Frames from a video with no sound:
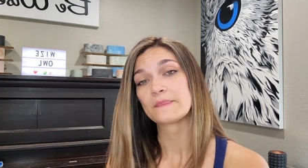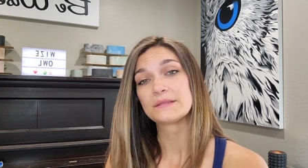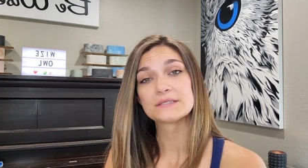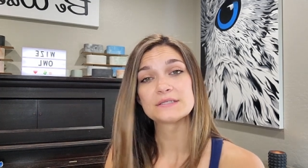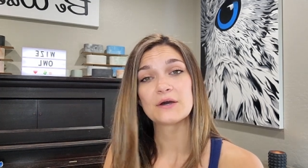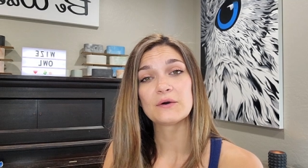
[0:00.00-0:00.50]

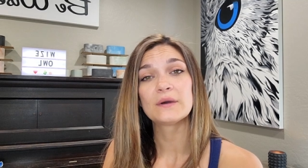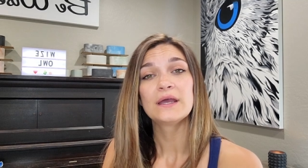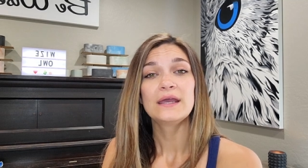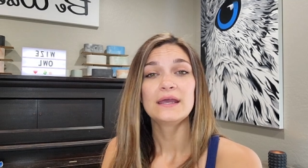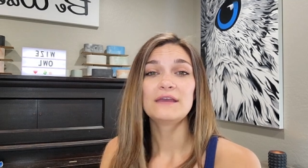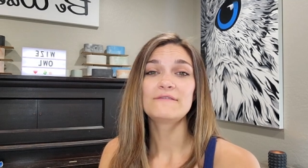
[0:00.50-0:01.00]
So
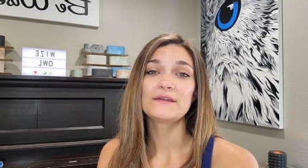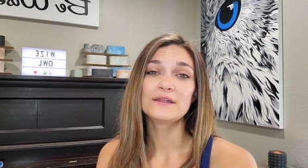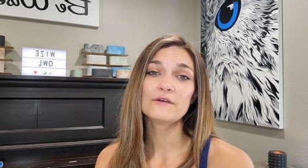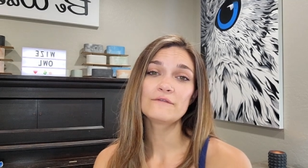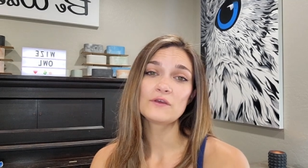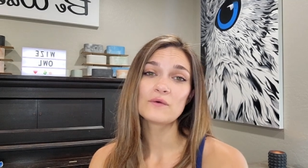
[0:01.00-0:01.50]
if
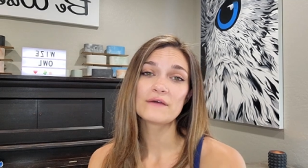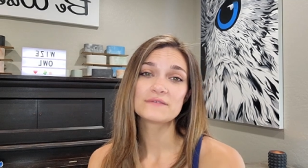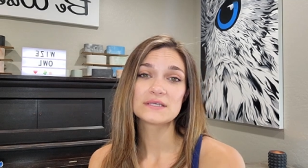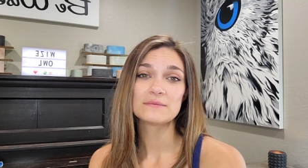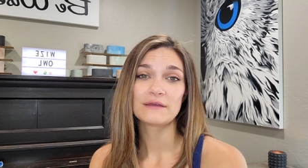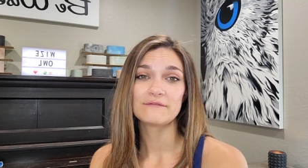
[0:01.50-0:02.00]
any of you have
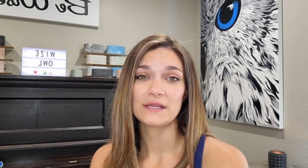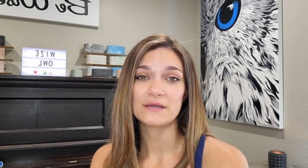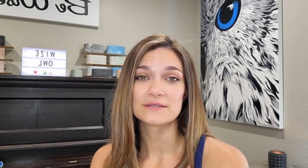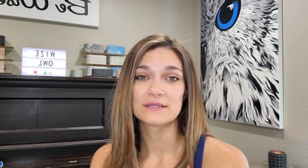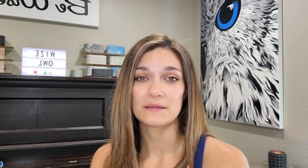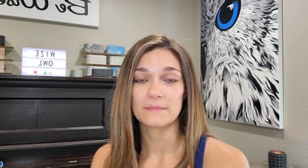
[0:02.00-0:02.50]
seen my
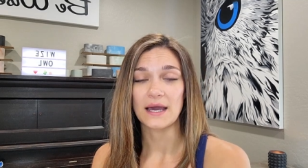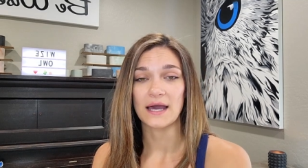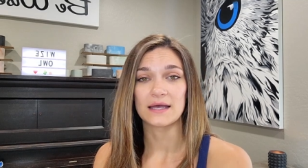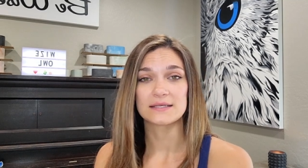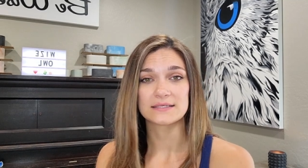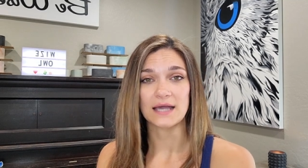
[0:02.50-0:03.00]
videos in the
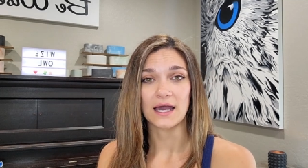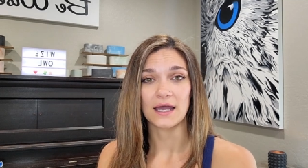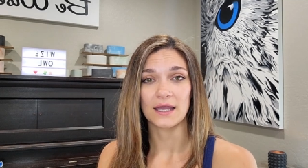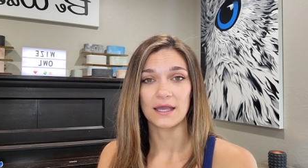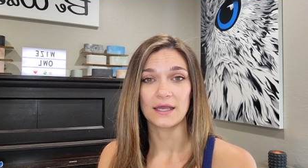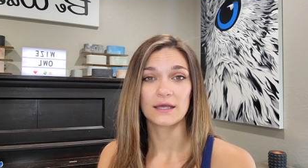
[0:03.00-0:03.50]
past,
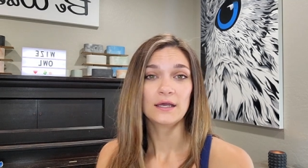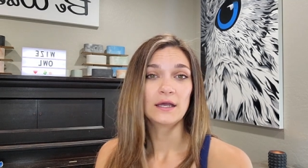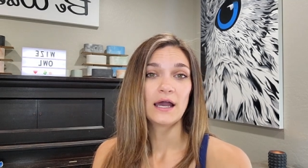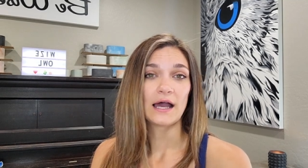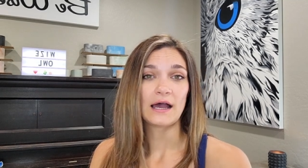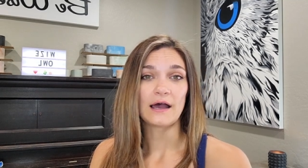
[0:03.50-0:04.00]
I
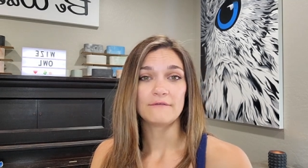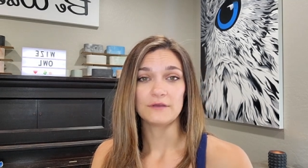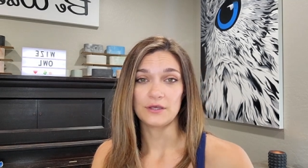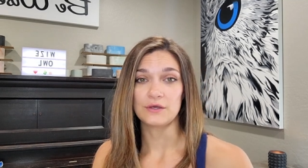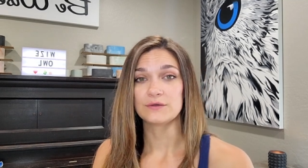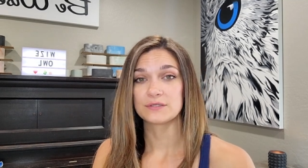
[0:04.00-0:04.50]
have
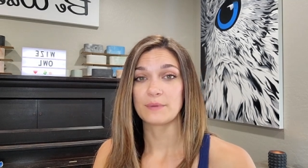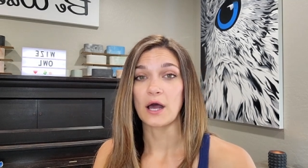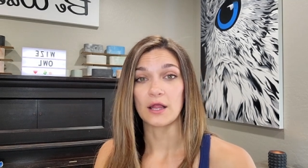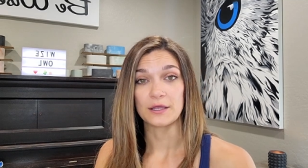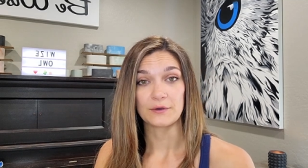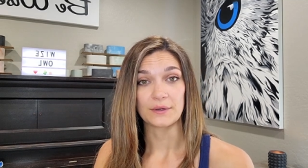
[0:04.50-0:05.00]
used
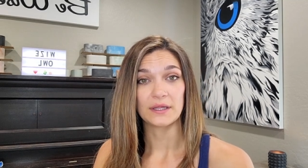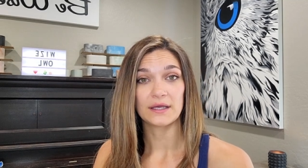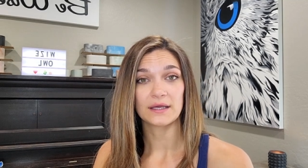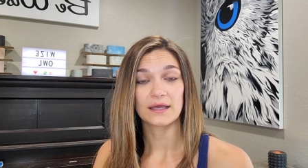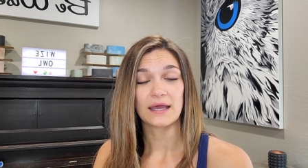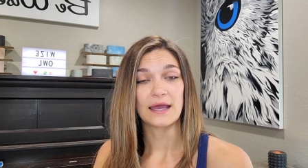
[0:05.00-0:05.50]

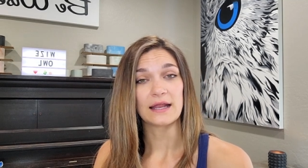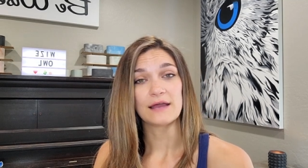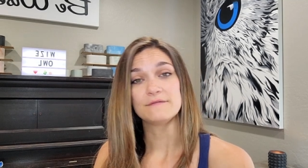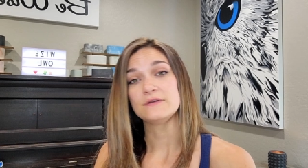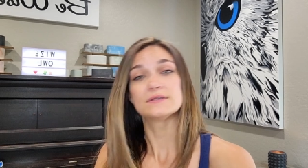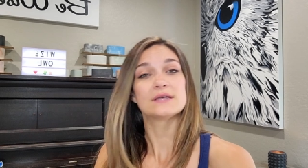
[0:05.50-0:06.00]
polyacrylic, and
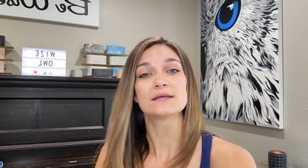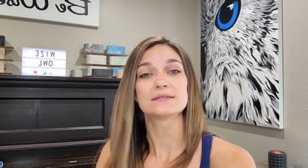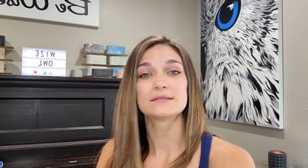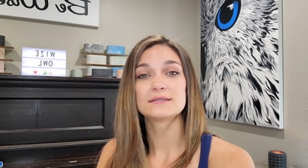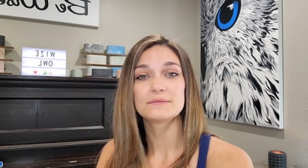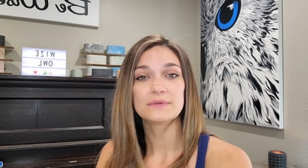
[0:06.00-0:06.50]
I've used that
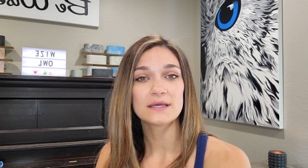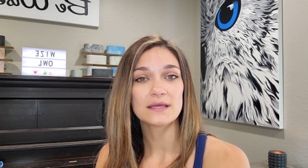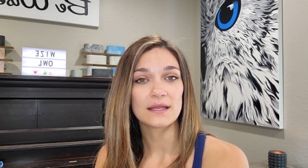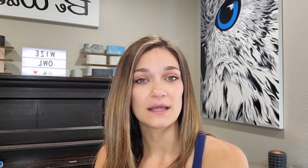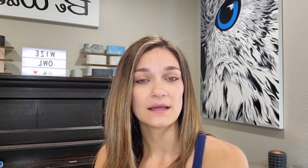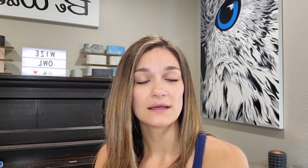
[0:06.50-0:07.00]
since the
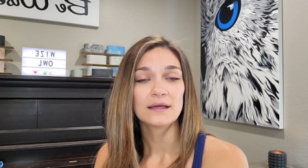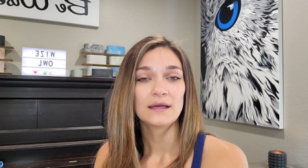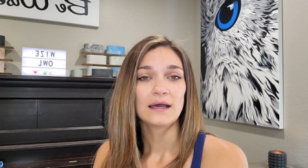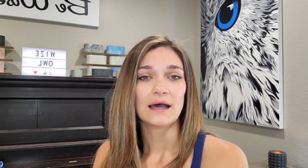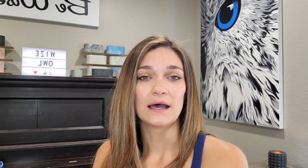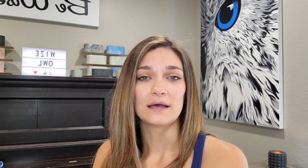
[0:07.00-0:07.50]
beginning,
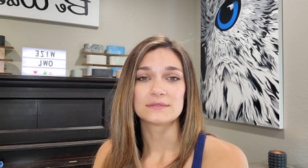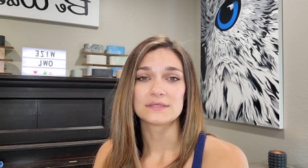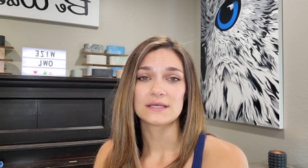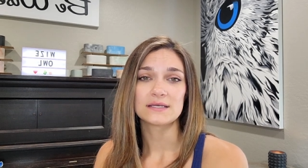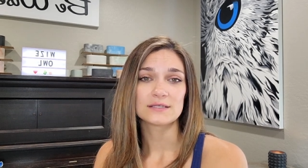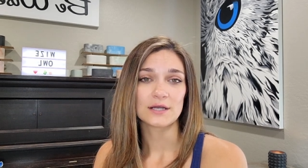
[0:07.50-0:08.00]
since
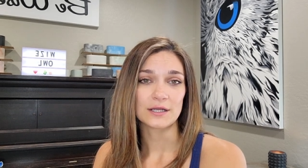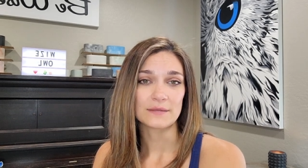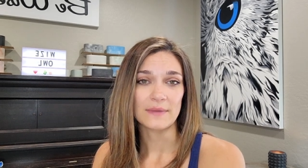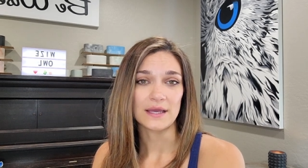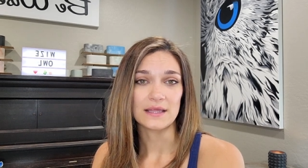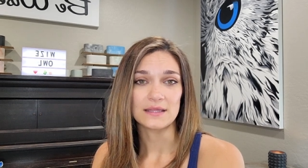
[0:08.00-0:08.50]
I started
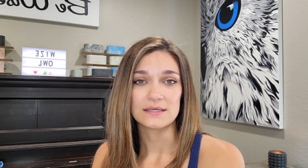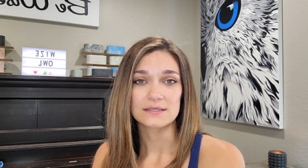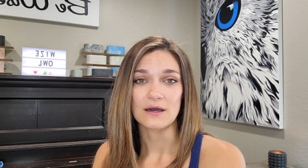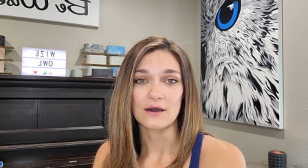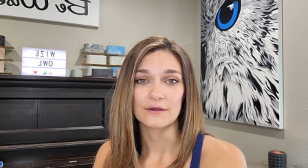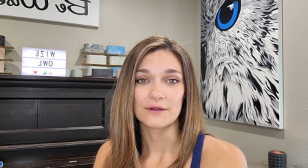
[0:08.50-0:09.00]
making these
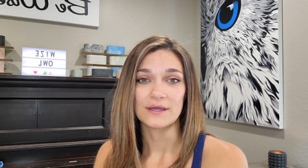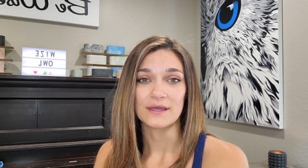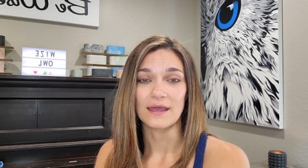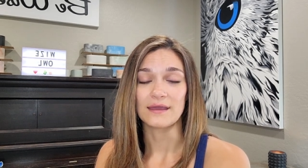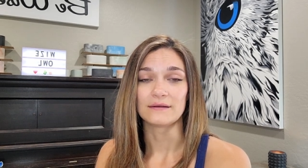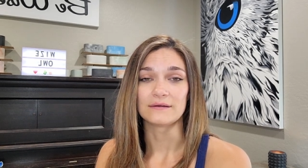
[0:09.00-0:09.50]
concrete
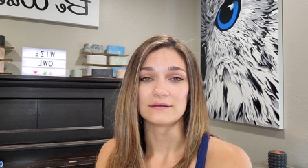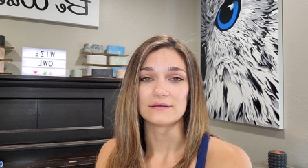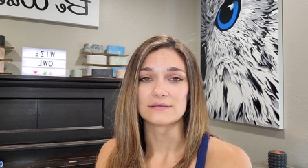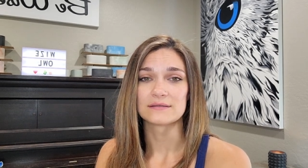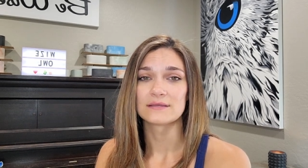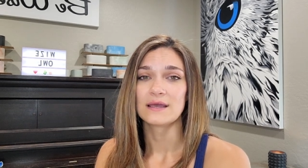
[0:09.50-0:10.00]
candles,